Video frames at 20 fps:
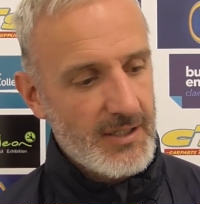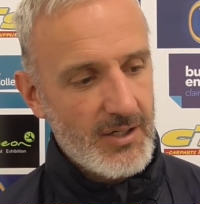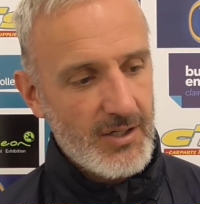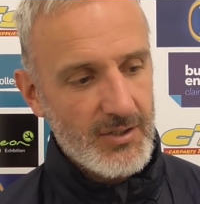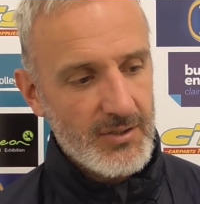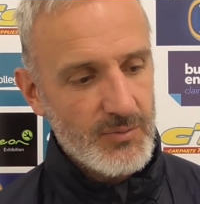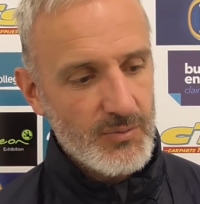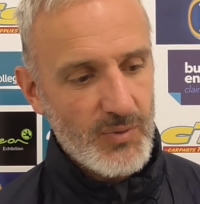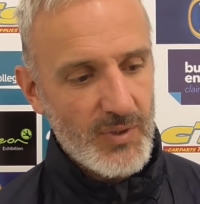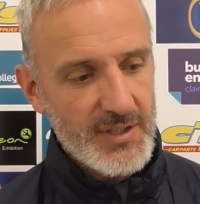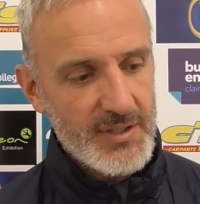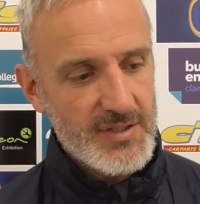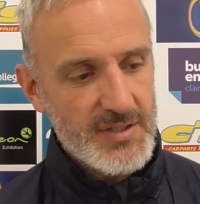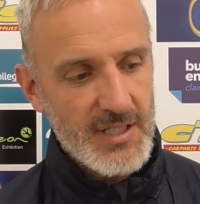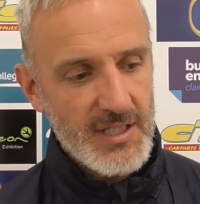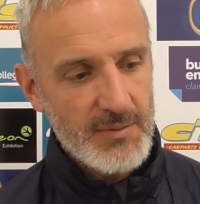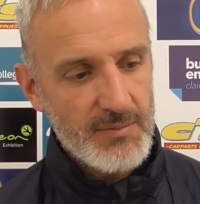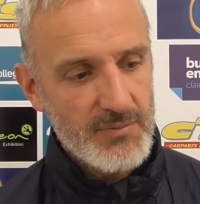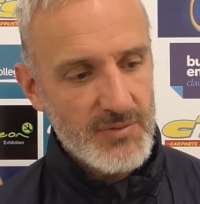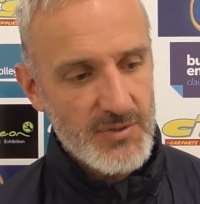when
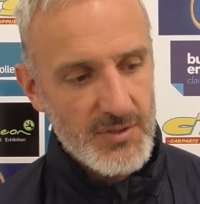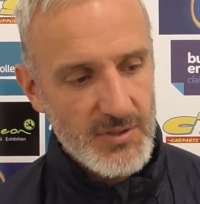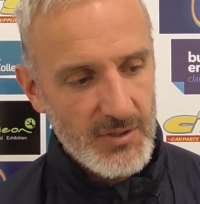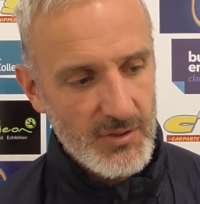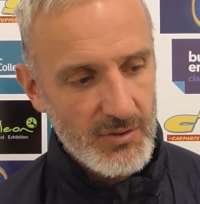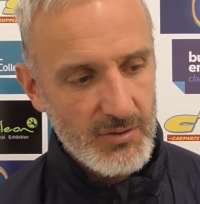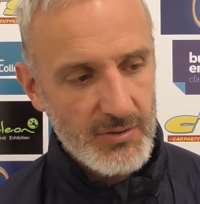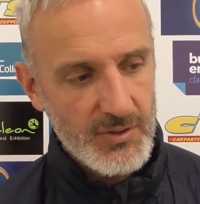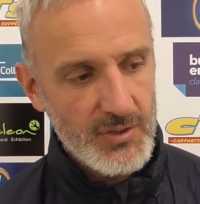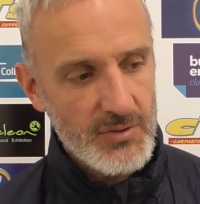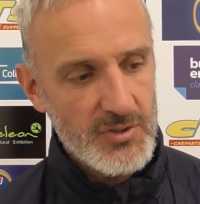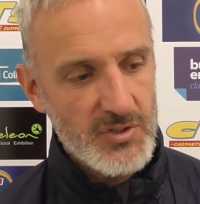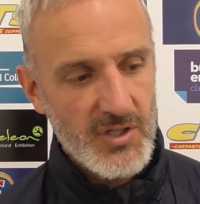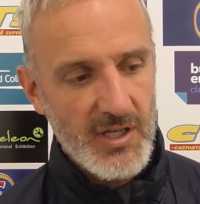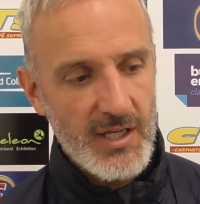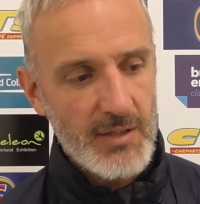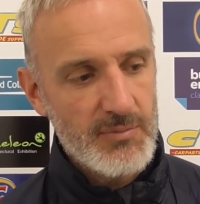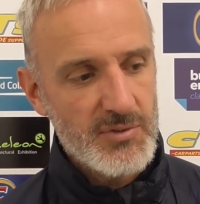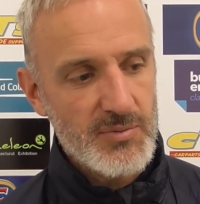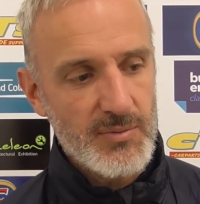teams, you know, use
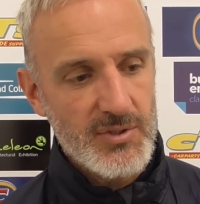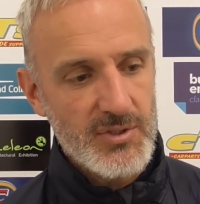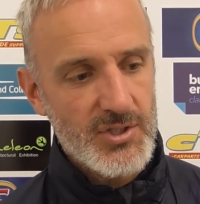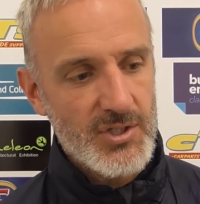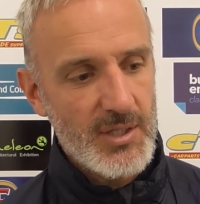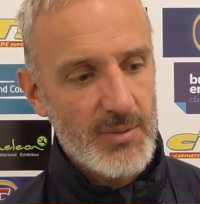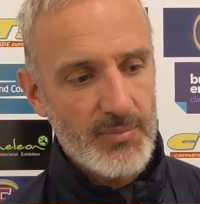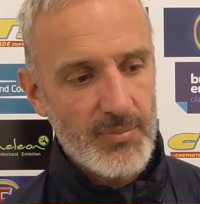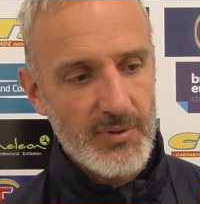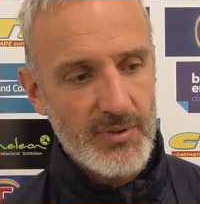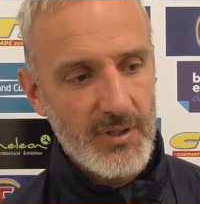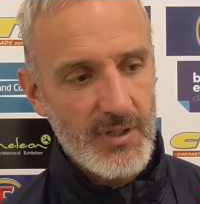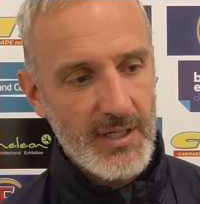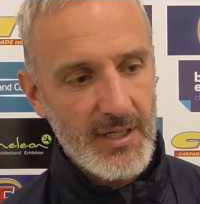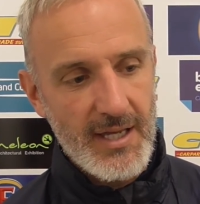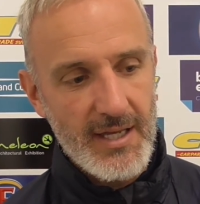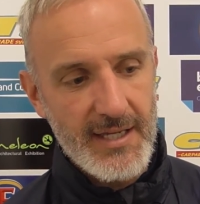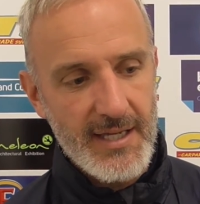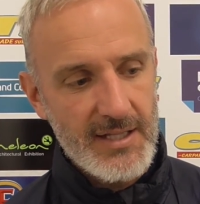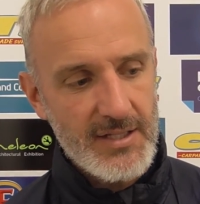gamesmanship
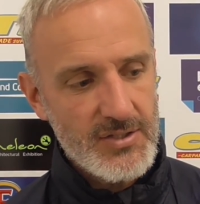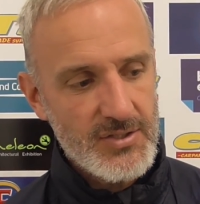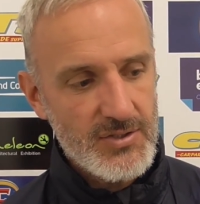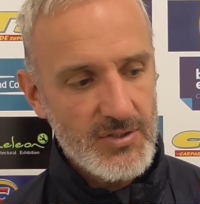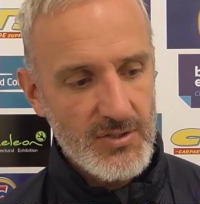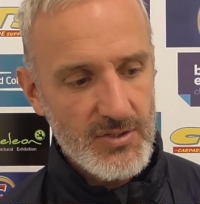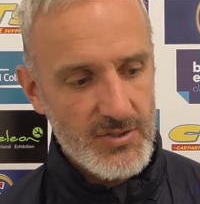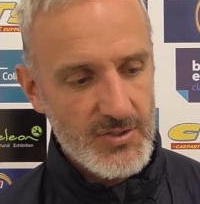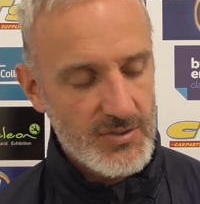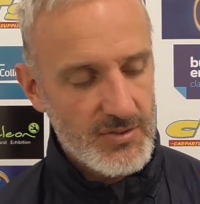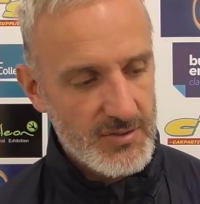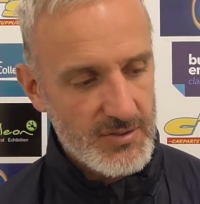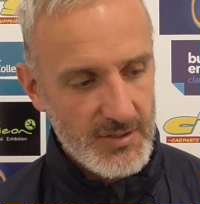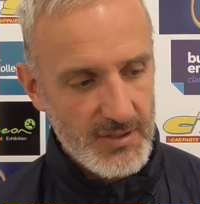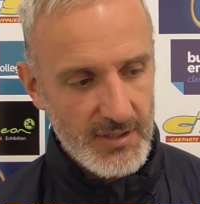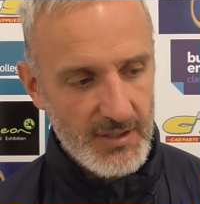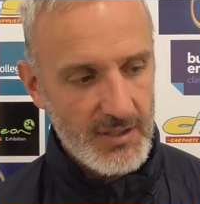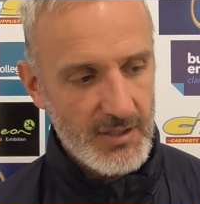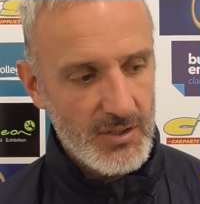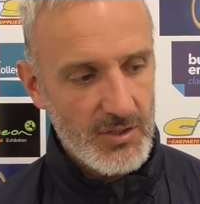against us.
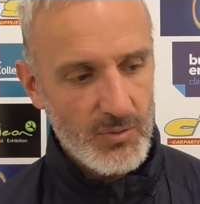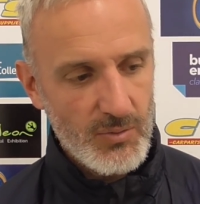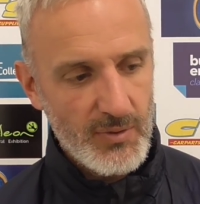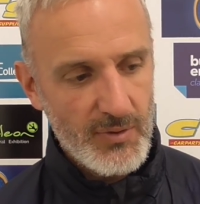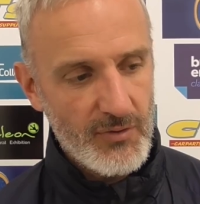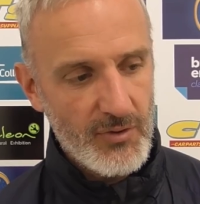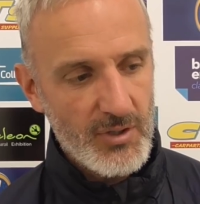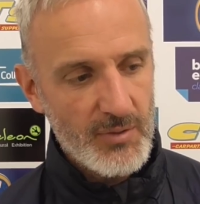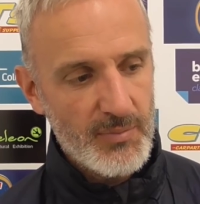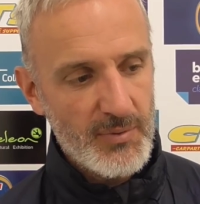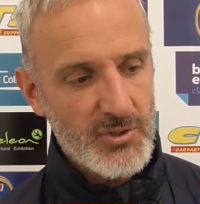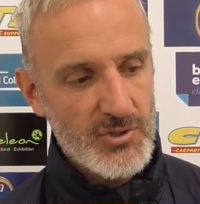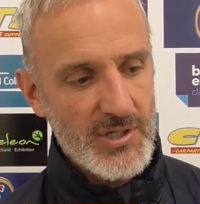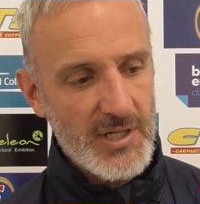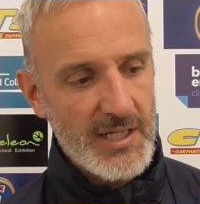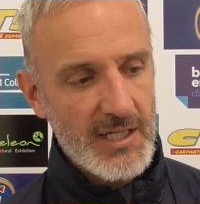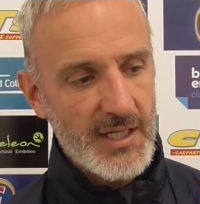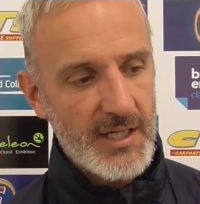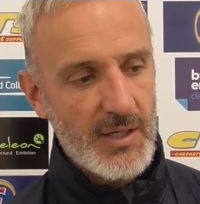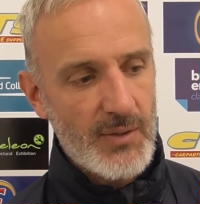You know, we've got to be
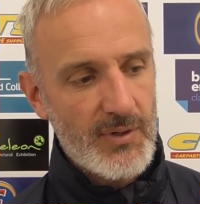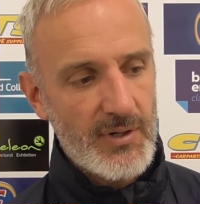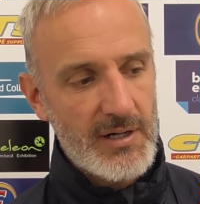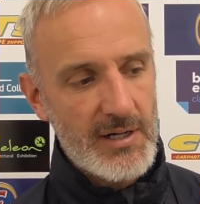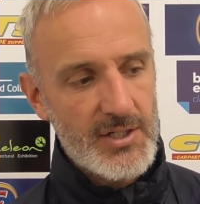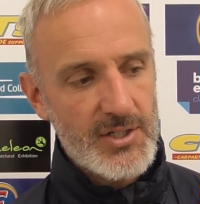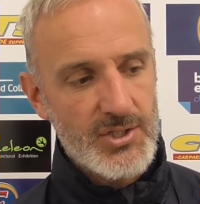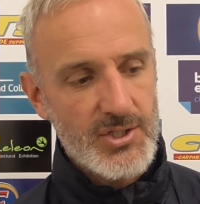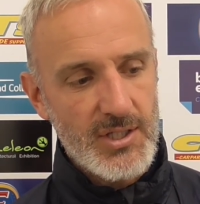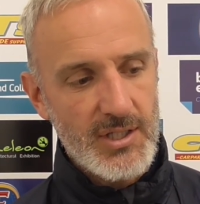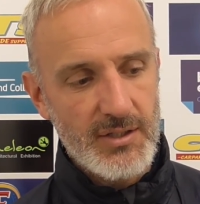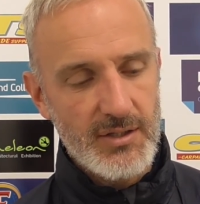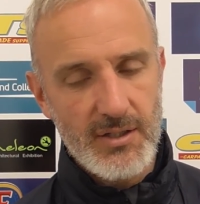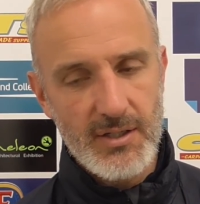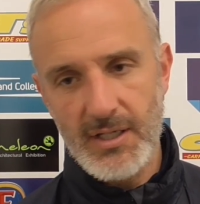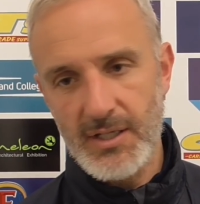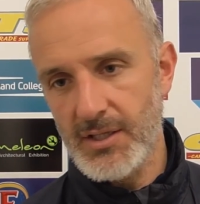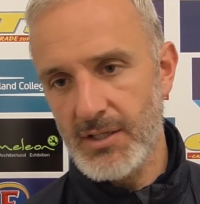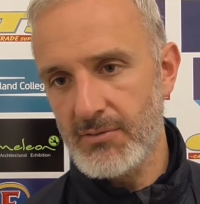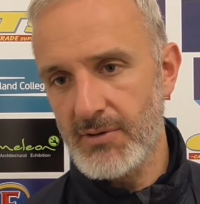channeling our energy in
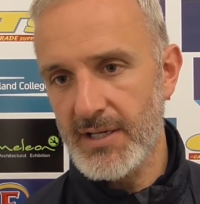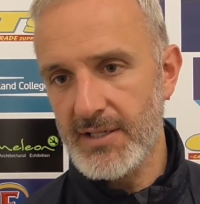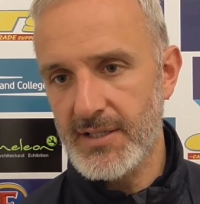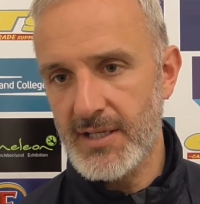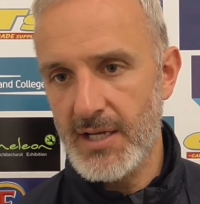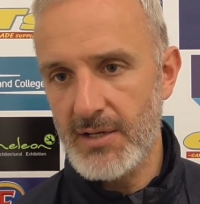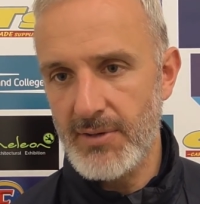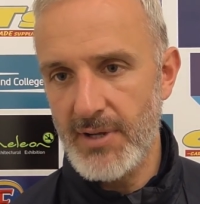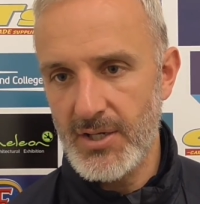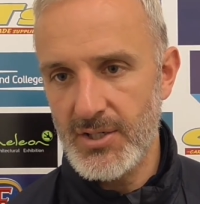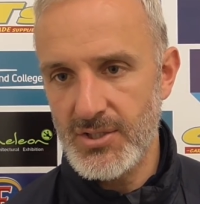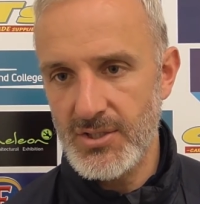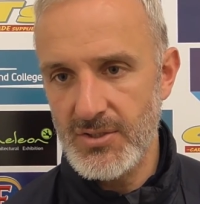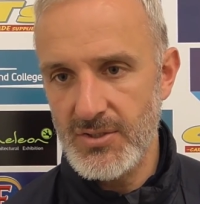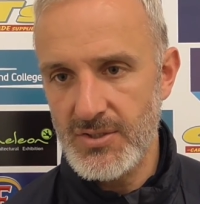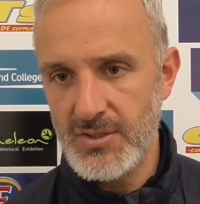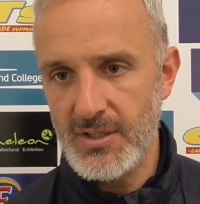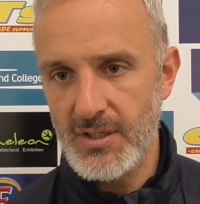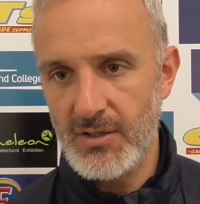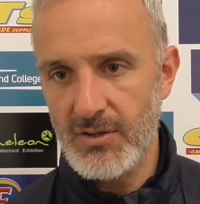the right
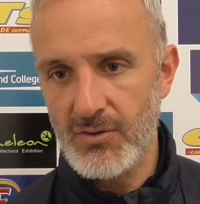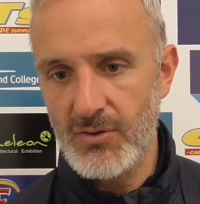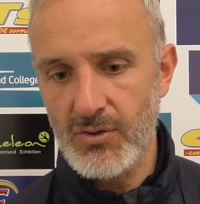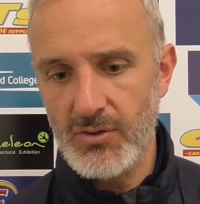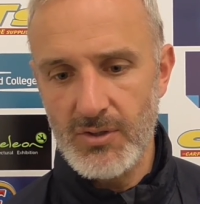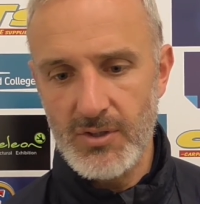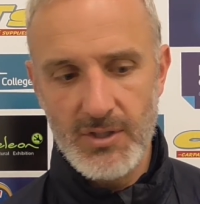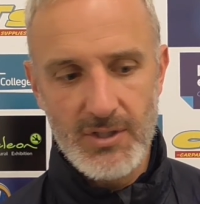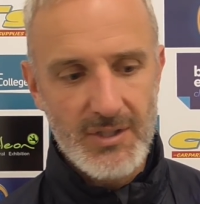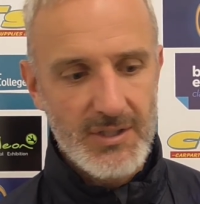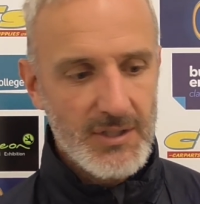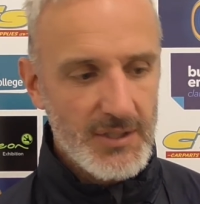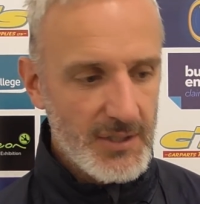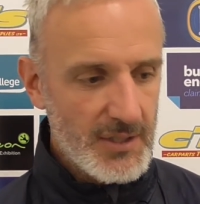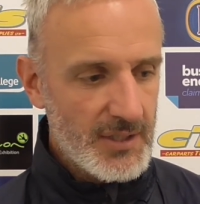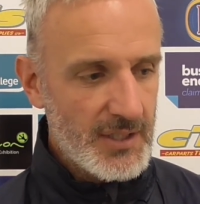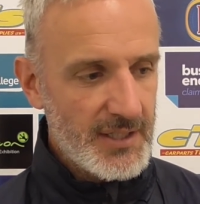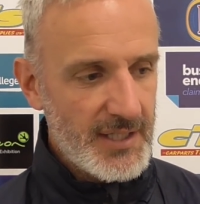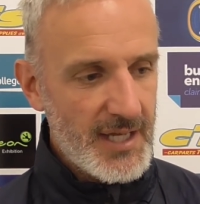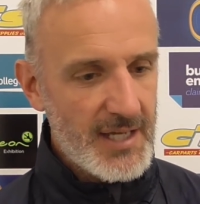directions. And I thought,
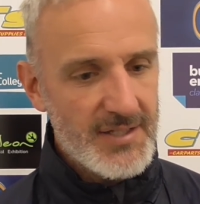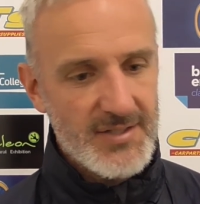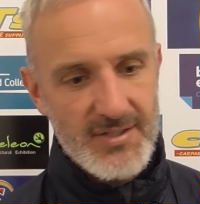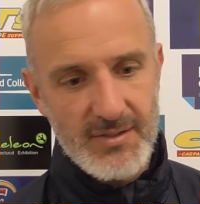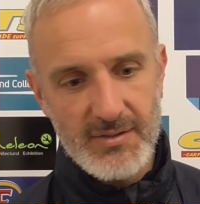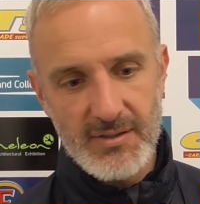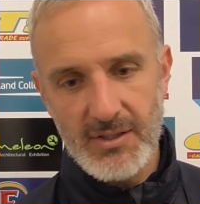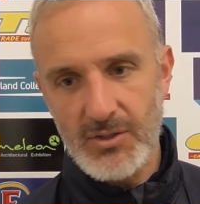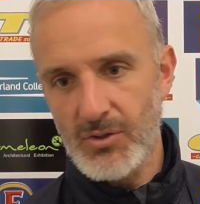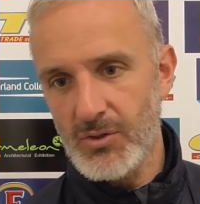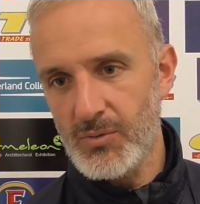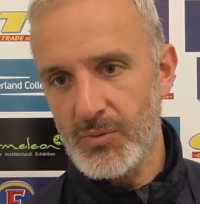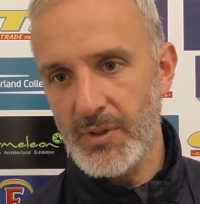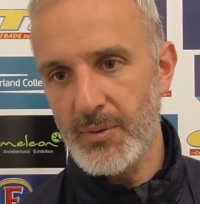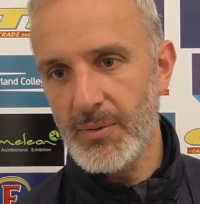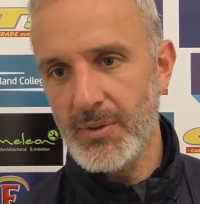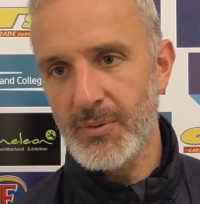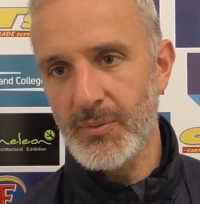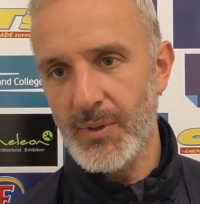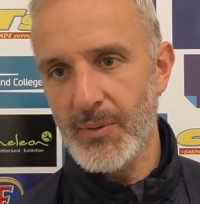yes, you know, we
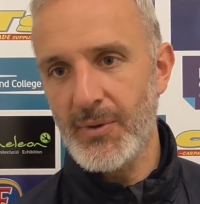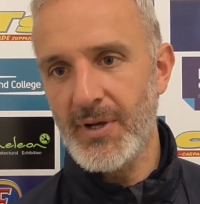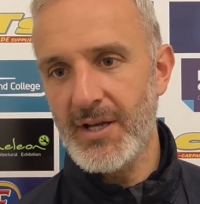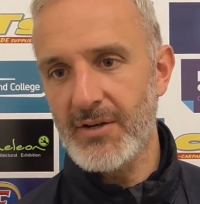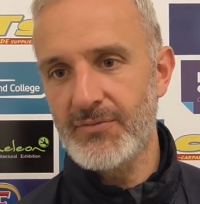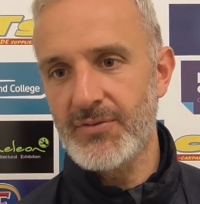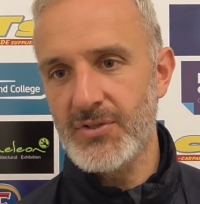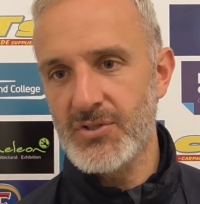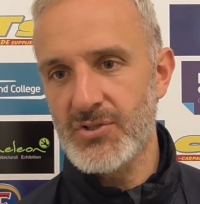were getting